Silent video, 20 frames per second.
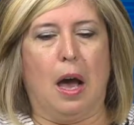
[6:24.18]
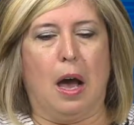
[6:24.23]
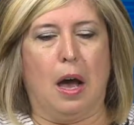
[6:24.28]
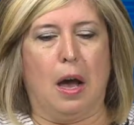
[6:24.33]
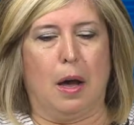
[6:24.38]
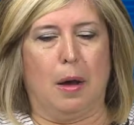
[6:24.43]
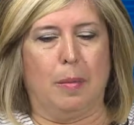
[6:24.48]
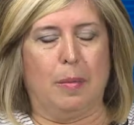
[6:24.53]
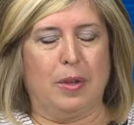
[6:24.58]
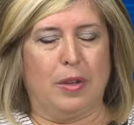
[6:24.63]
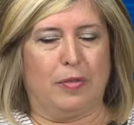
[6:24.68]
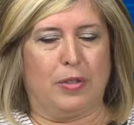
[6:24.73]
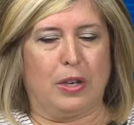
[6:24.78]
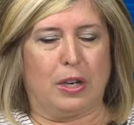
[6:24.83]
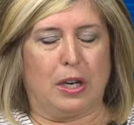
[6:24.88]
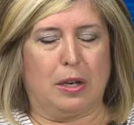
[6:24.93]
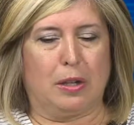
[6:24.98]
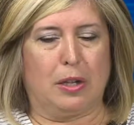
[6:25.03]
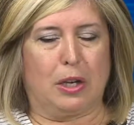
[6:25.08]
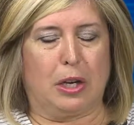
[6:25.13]
If
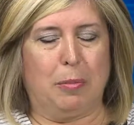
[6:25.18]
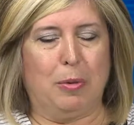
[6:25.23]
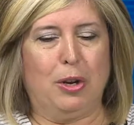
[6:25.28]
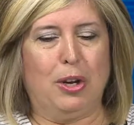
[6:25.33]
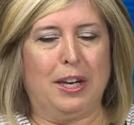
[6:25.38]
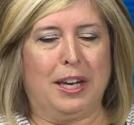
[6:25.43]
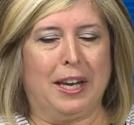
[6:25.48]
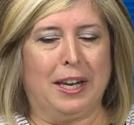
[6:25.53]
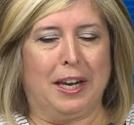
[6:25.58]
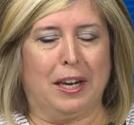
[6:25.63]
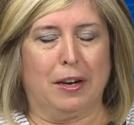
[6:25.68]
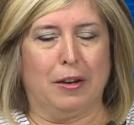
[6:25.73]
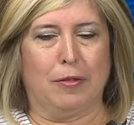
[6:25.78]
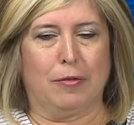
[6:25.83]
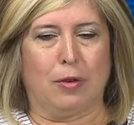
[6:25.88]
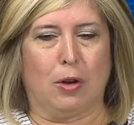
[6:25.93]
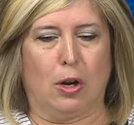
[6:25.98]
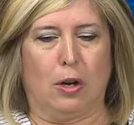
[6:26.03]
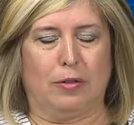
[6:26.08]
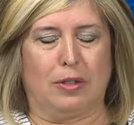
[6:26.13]
the community can get
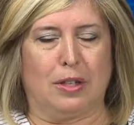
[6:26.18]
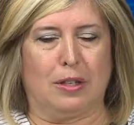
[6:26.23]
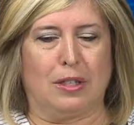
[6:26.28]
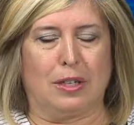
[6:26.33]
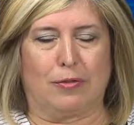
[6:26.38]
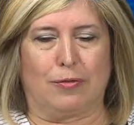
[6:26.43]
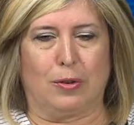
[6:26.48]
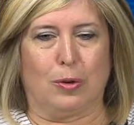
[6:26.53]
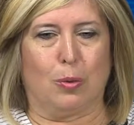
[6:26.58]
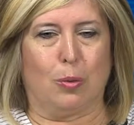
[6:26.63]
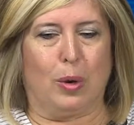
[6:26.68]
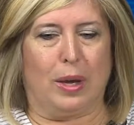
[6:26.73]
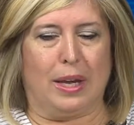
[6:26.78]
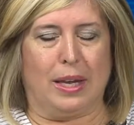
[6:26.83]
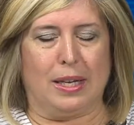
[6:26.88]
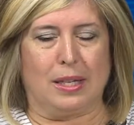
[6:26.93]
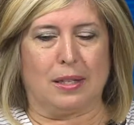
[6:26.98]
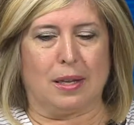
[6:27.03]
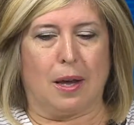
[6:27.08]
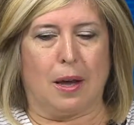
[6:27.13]
involved in different
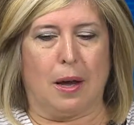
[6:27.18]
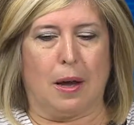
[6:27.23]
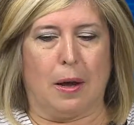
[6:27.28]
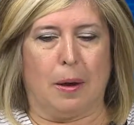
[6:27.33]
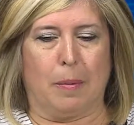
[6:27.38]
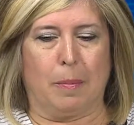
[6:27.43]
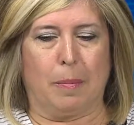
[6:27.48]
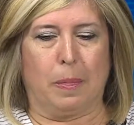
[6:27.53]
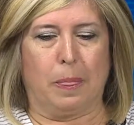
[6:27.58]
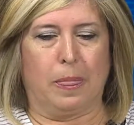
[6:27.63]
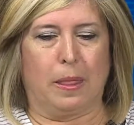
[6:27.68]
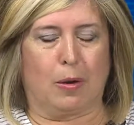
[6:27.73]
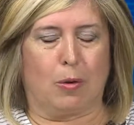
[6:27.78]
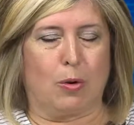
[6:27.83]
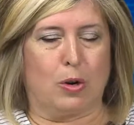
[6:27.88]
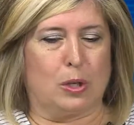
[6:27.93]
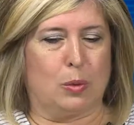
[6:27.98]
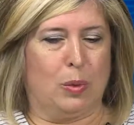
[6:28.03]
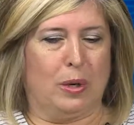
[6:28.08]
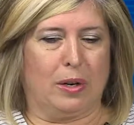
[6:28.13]
ways, of
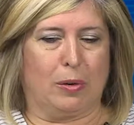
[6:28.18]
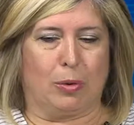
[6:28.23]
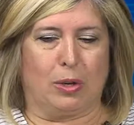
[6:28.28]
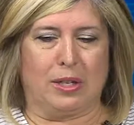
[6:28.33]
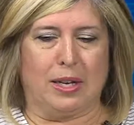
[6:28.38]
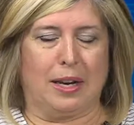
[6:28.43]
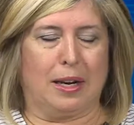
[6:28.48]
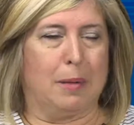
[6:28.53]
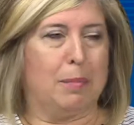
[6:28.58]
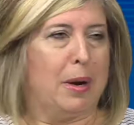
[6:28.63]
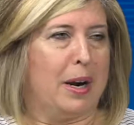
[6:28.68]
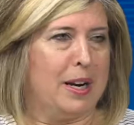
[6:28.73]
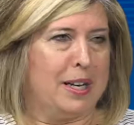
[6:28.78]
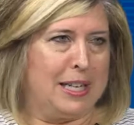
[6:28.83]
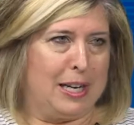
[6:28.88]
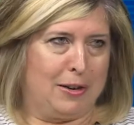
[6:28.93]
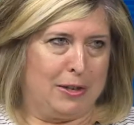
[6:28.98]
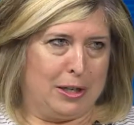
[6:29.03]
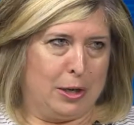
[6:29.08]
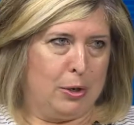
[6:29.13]
course we're taking
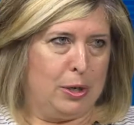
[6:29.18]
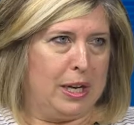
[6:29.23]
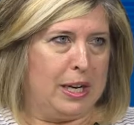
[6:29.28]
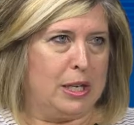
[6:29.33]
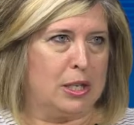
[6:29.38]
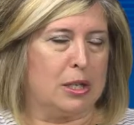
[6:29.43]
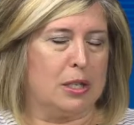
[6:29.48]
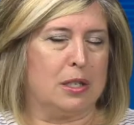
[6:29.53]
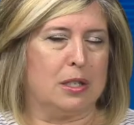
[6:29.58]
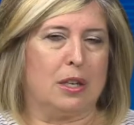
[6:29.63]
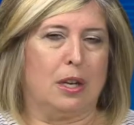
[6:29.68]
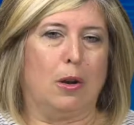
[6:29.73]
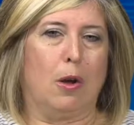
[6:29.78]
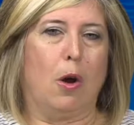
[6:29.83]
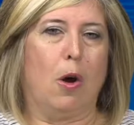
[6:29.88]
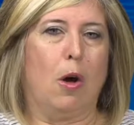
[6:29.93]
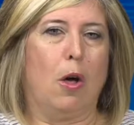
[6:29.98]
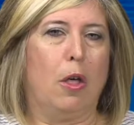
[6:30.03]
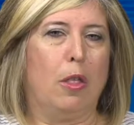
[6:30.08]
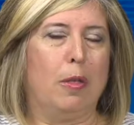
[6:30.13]
monetary donations, and
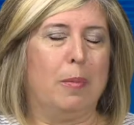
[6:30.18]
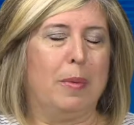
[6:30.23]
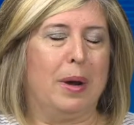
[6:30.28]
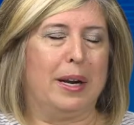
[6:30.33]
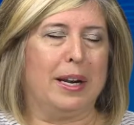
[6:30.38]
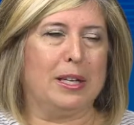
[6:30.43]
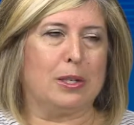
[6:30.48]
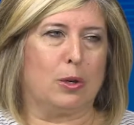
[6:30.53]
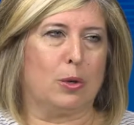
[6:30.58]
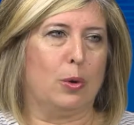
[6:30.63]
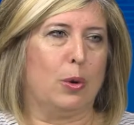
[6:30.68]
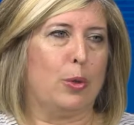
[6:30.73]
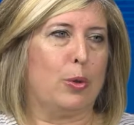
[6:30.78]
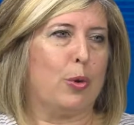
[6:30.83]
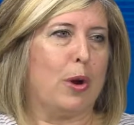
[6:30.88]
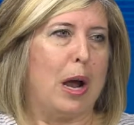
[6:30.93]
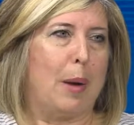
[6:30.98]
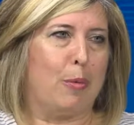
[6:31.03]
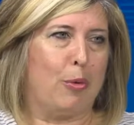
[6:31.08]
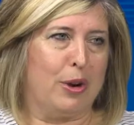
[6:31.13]
all of the monies are going
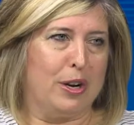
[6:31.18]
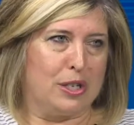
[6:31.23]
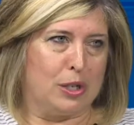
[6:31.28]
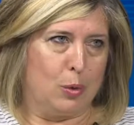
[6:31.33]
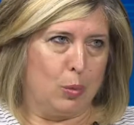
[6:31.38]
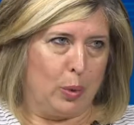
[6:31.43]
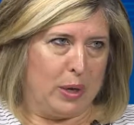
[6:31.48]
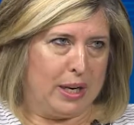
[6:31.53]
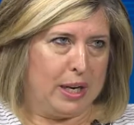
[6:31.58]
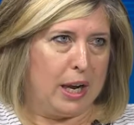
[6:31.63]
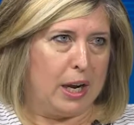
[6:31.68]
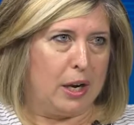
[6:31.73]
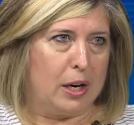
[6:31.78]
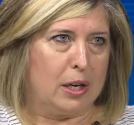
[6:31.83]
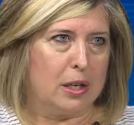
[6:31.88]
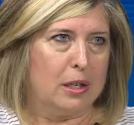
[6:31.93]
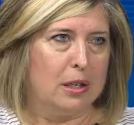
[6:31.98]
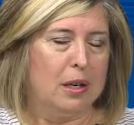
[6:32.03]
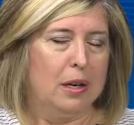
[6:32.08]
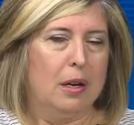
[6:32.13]
through Operation We
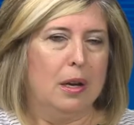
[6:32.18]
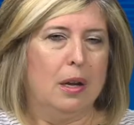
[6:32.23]
Care.